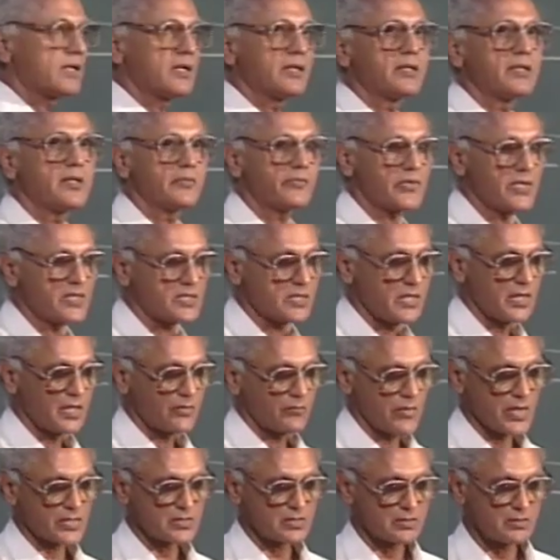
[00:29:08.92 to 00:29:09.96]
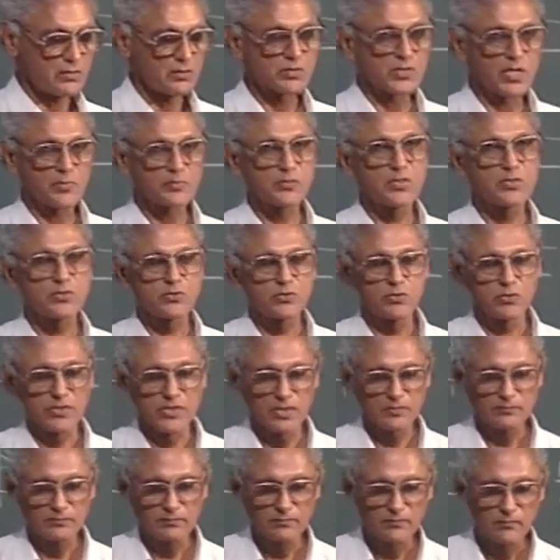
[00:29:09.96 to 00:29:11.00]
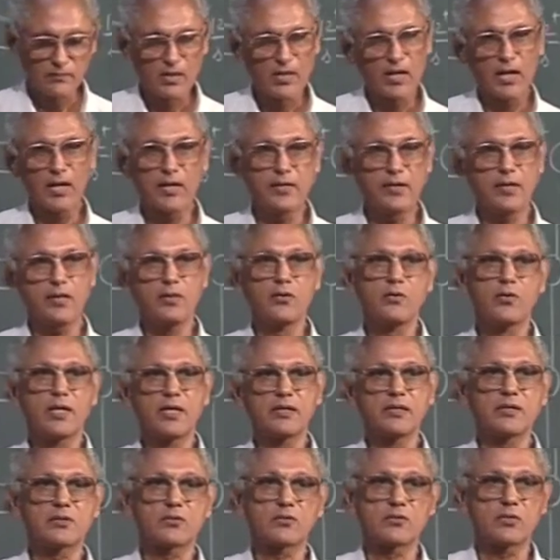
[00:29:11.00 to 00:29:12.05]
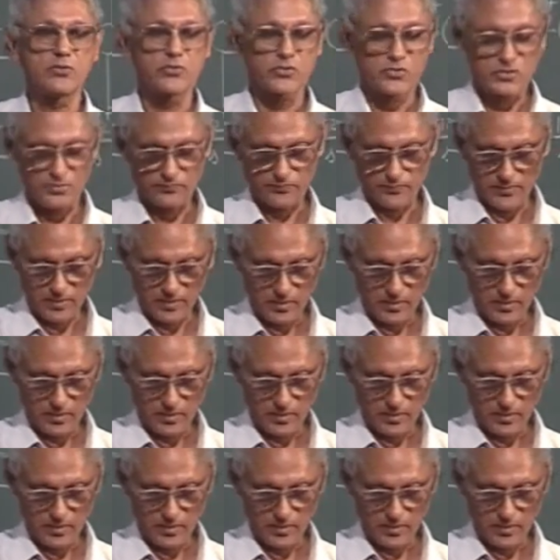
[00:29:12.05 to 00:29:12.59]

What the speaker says: in the differential equation. You substitute them and you get the solution.